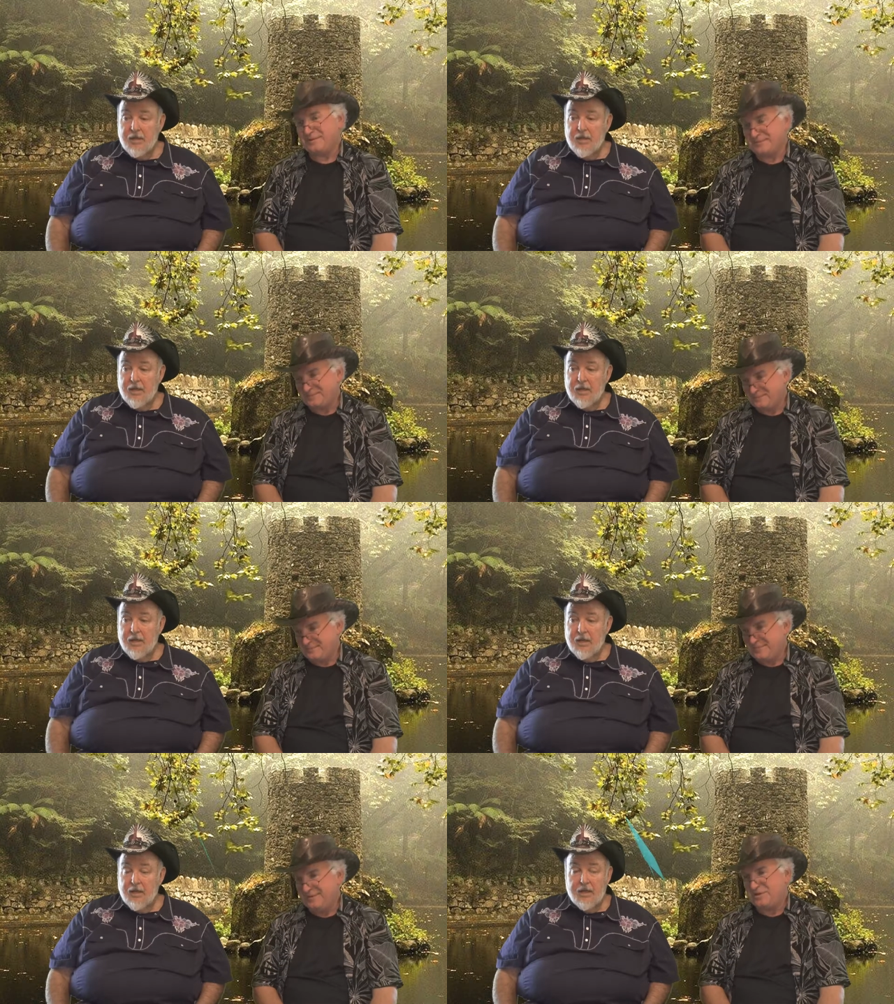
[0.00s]
Speaker 1: uh,
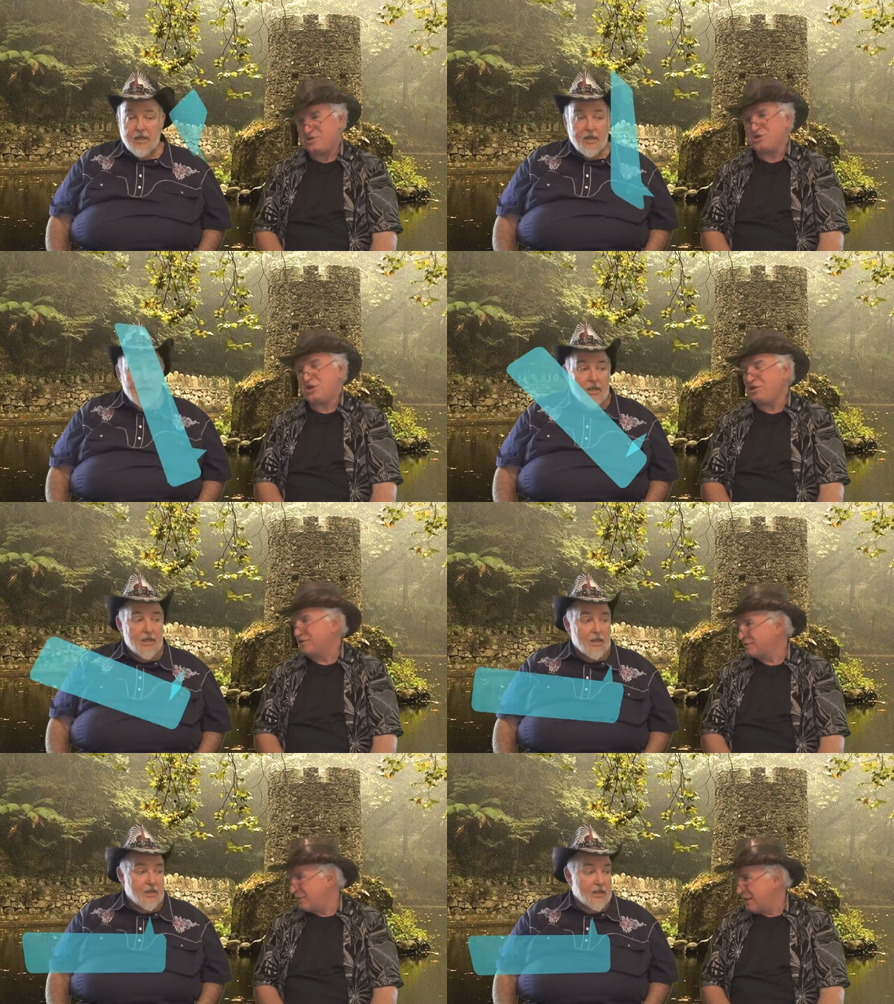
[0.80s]
the
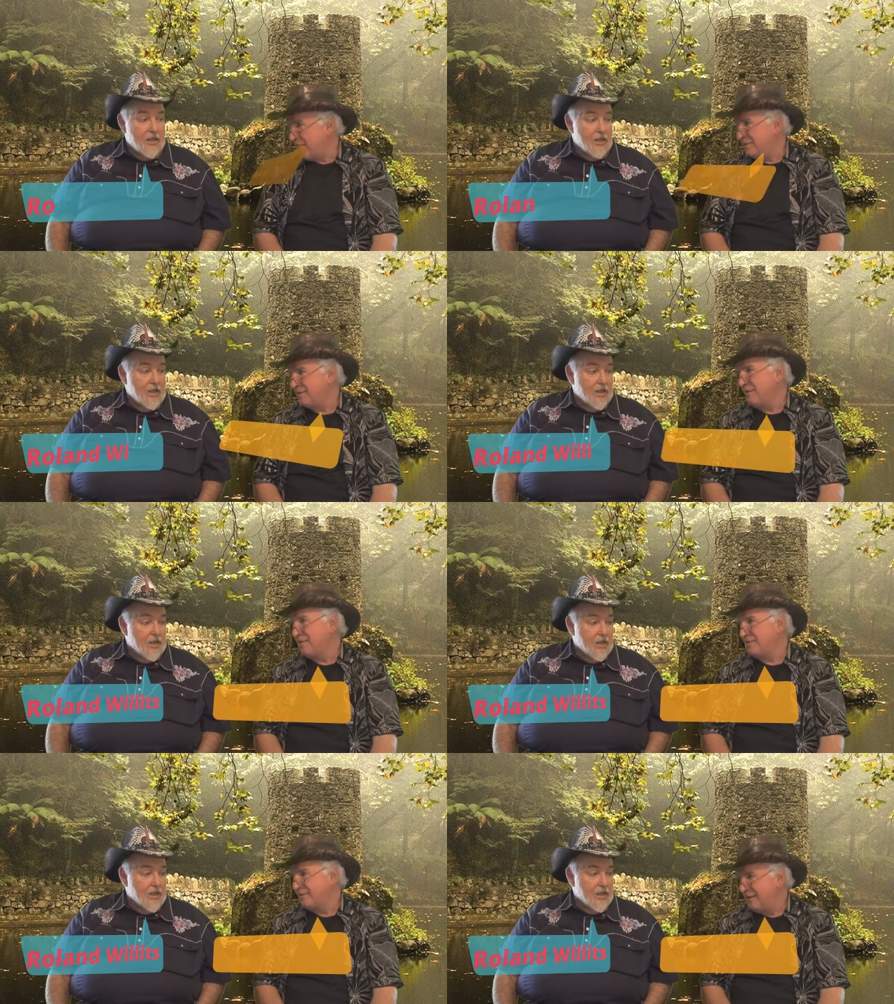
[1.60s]
genius behind
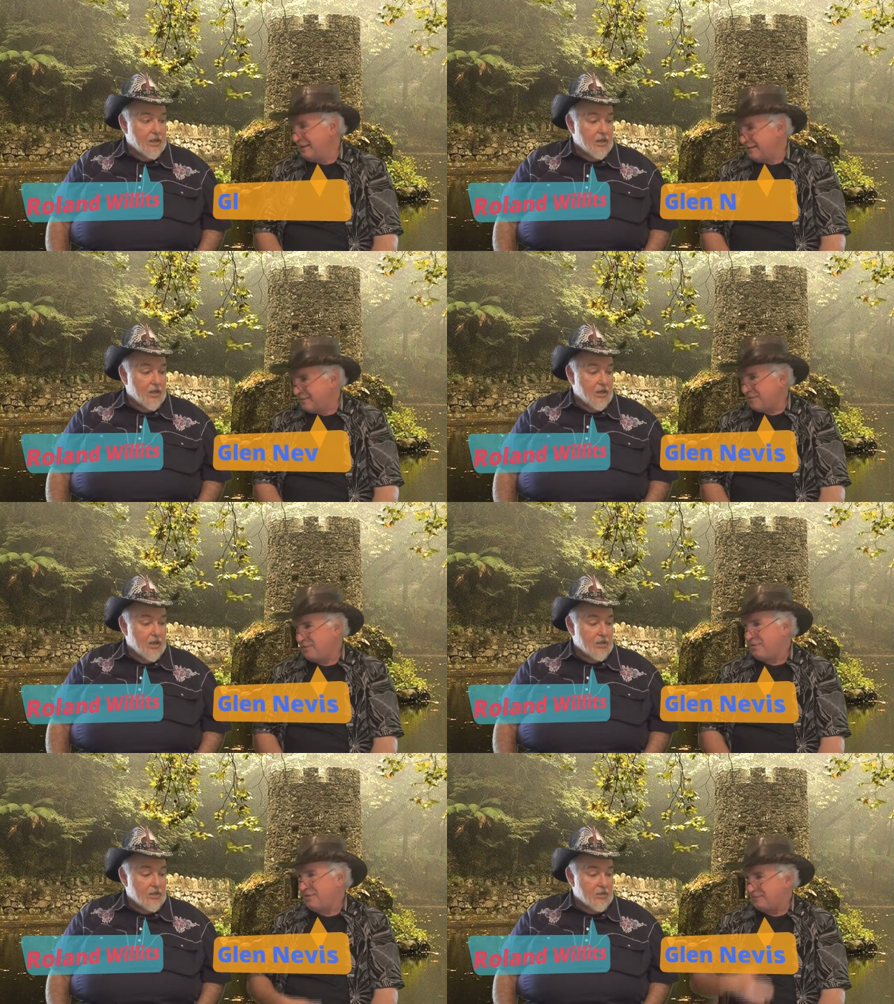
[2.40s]
it, the
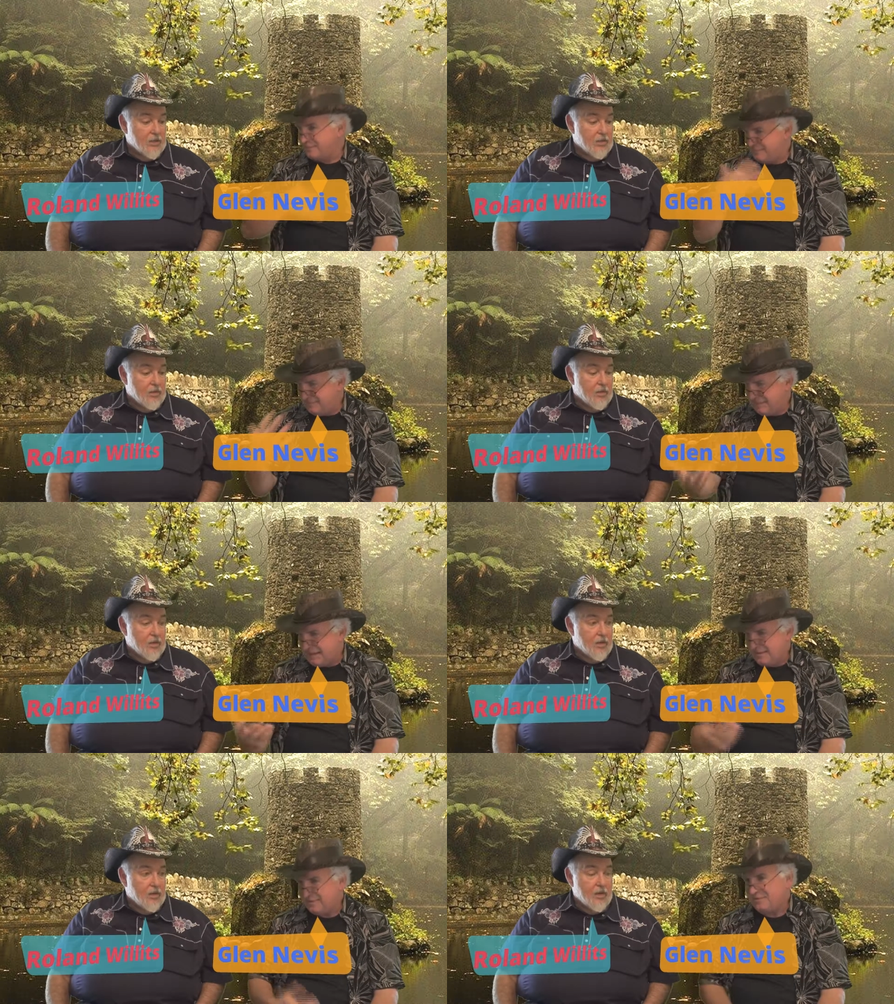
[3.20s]
awesome whole,
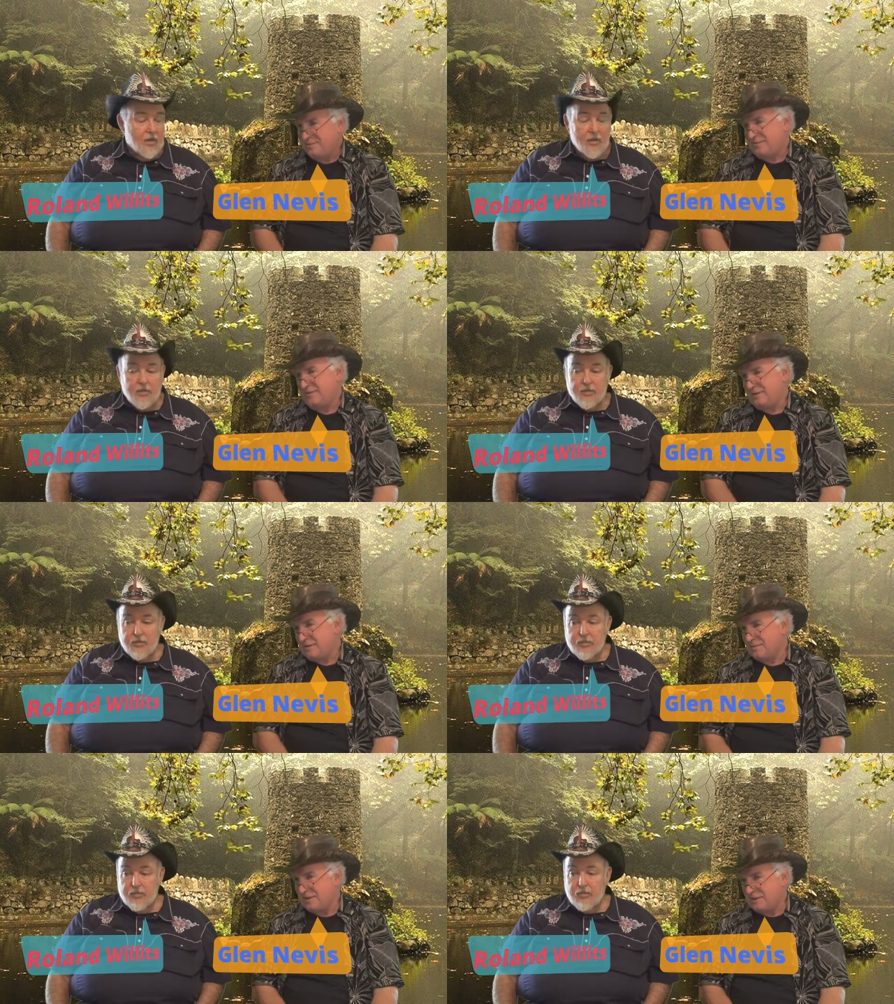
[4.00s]
yeah, the
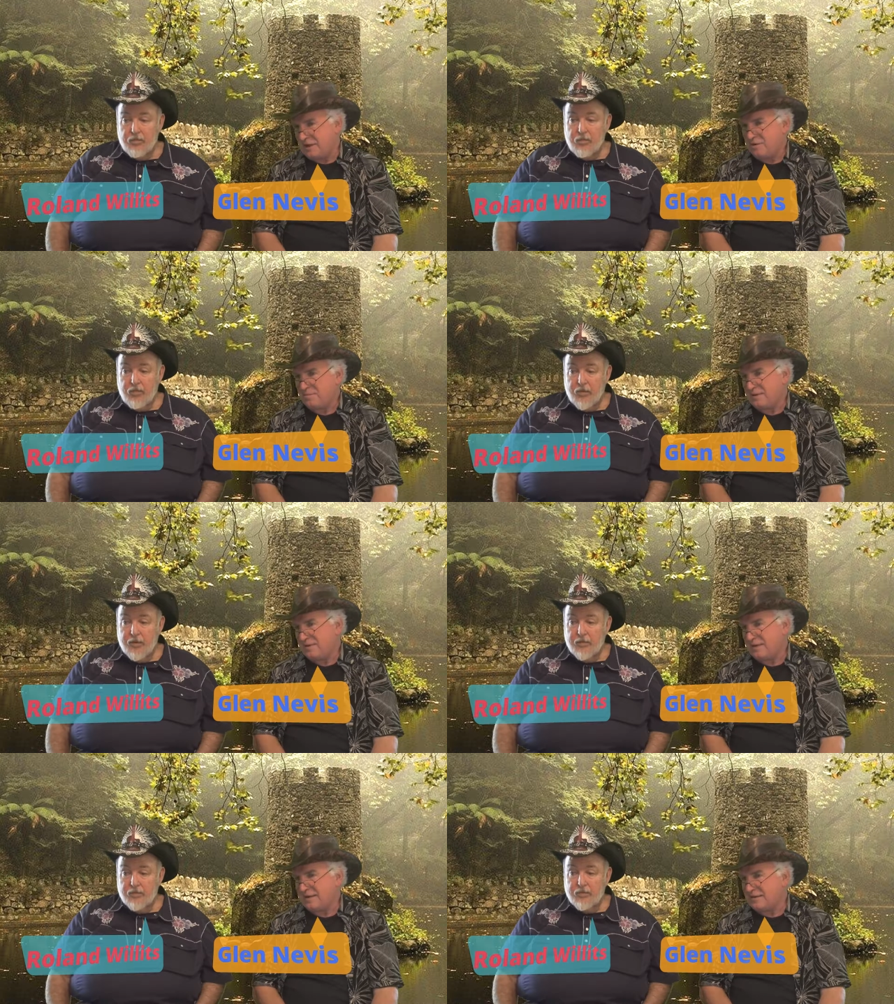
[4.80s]
whole uh,
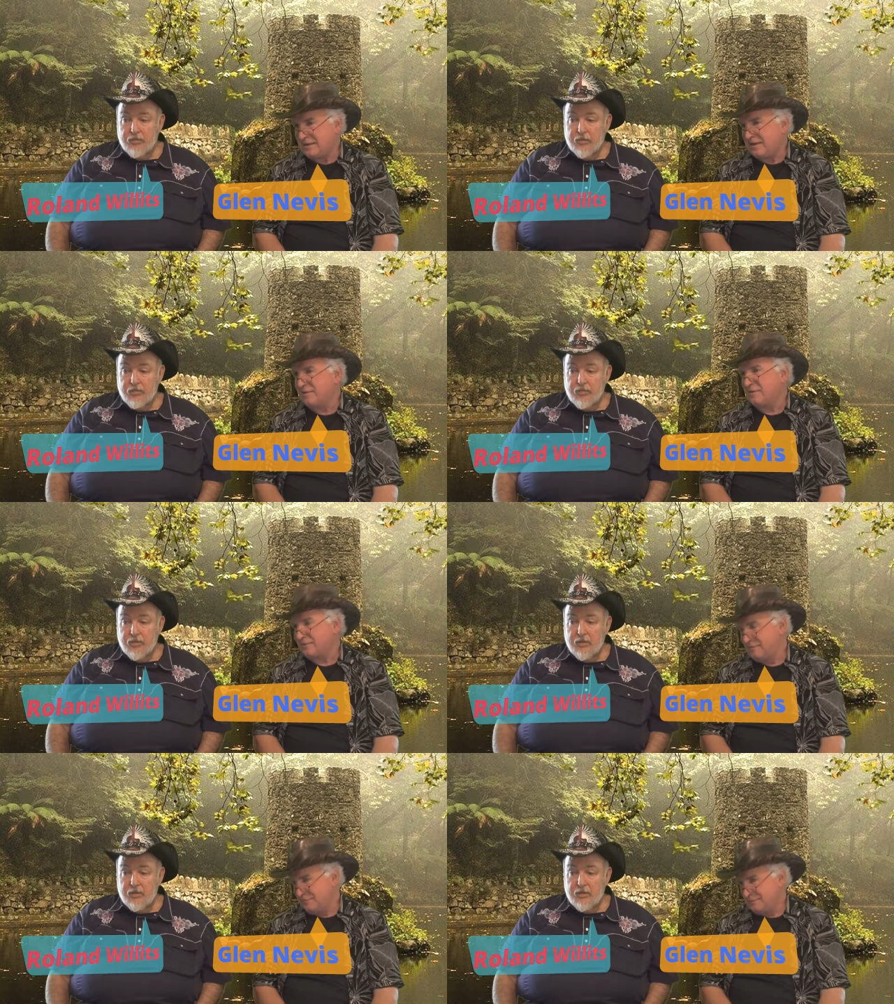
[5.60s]
retirement
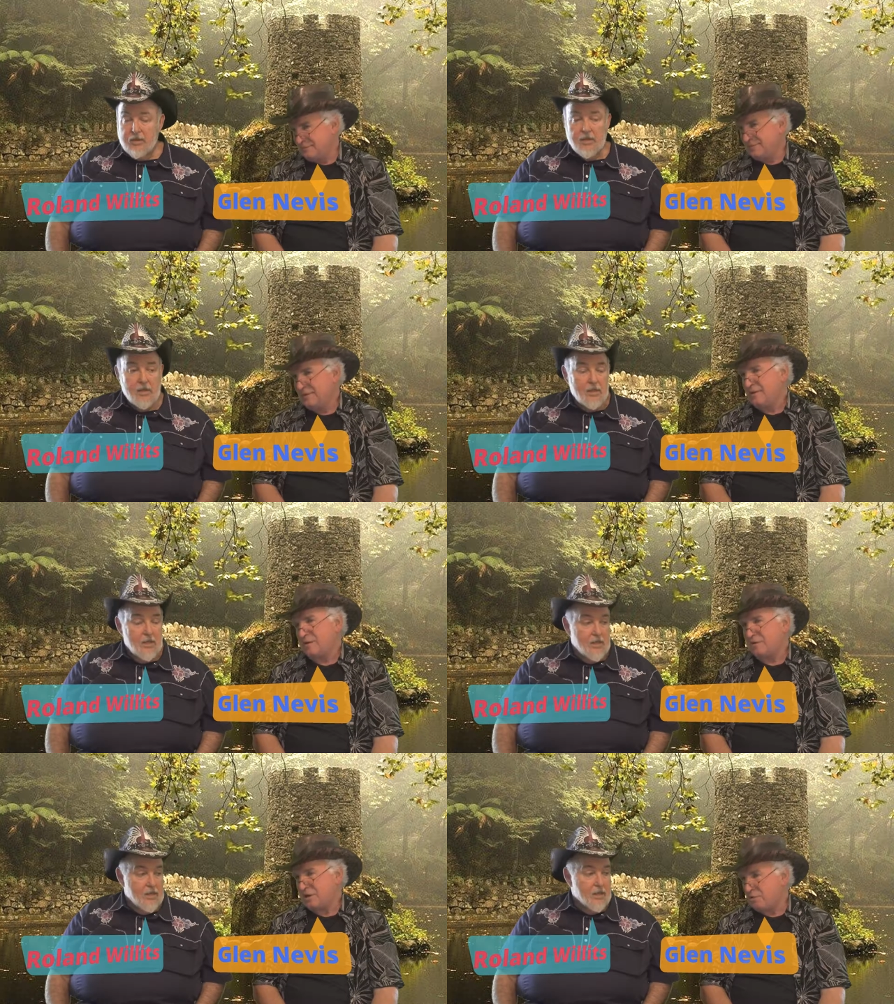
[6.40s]
idea
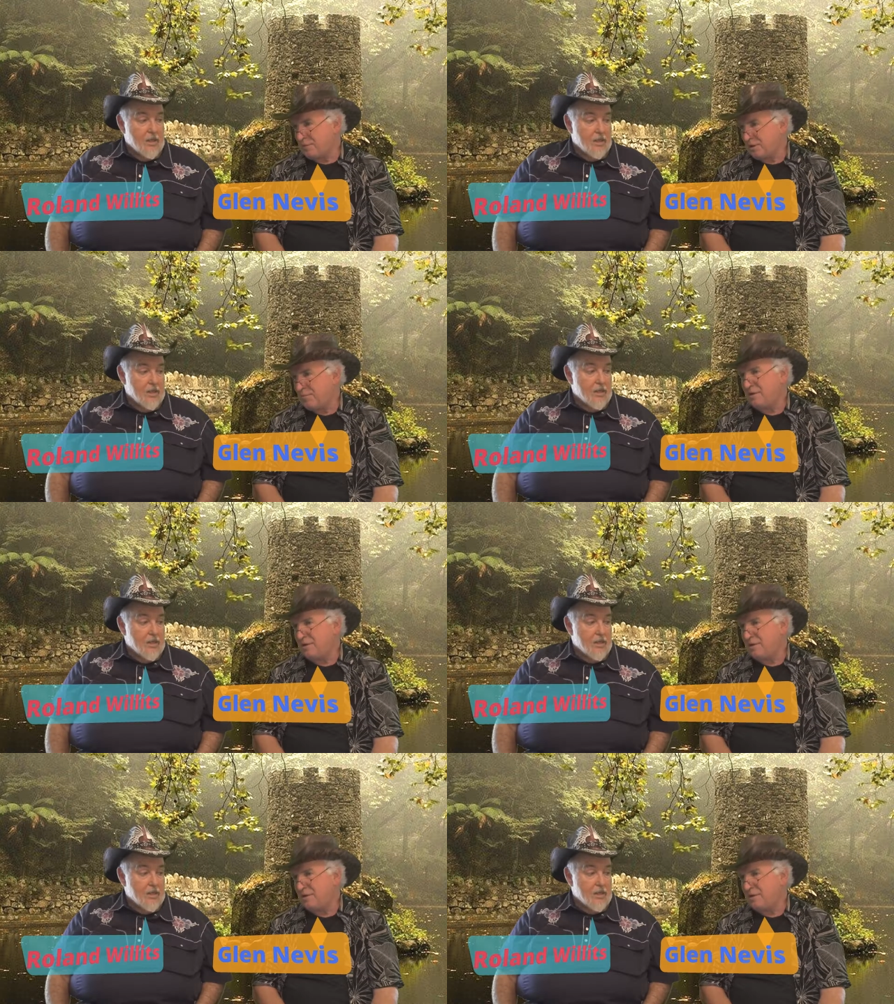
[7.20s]
retirement yeah.